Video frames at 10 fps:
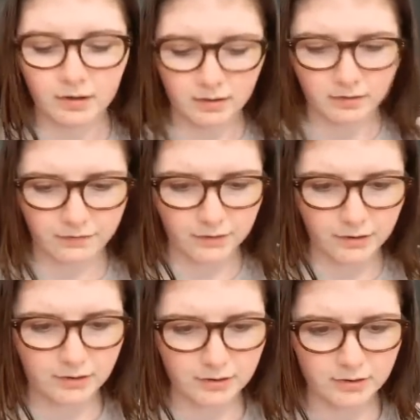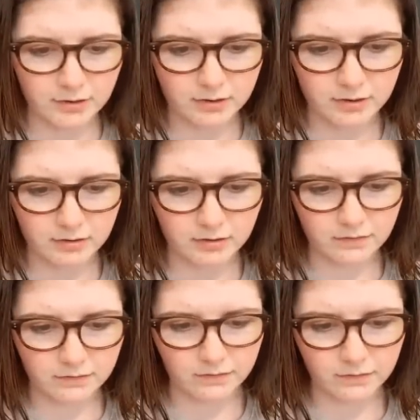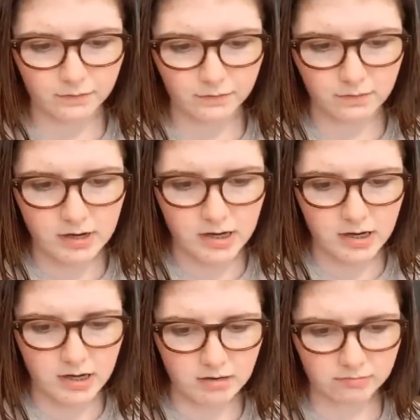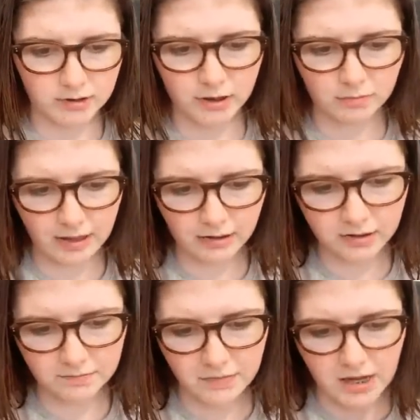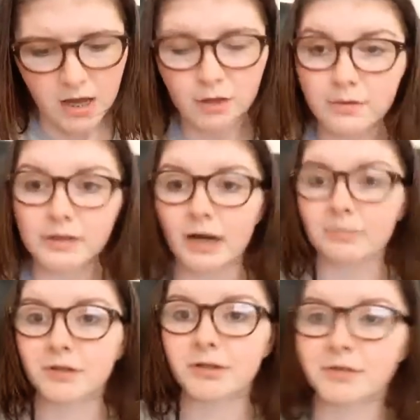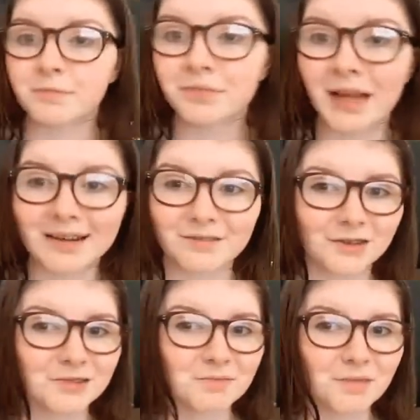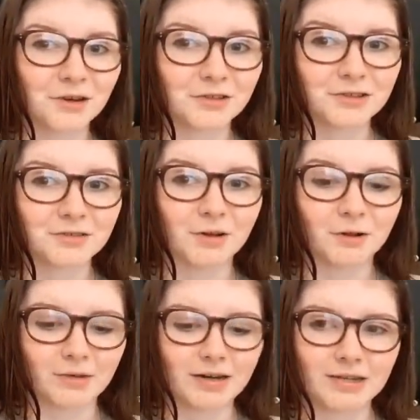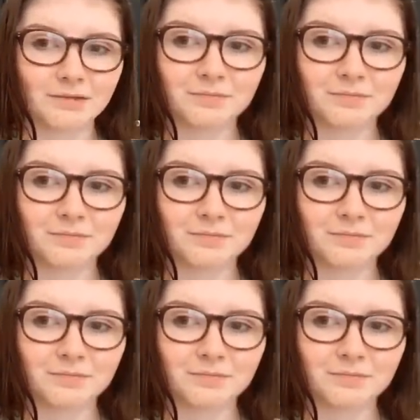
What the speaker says: the first 3 chapters, and I've got some thoughts already.